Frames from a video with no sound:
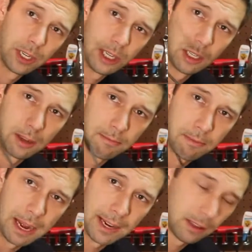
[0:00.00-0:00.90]
we need to
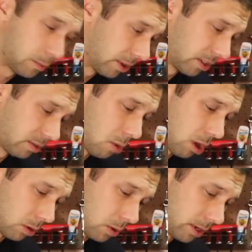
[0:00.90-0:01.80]
combine them with a
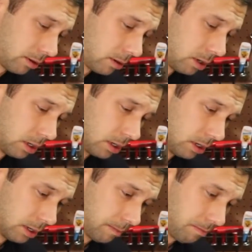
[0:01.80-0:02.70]
smaller one.
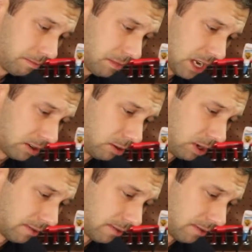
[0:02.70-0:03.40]
Not too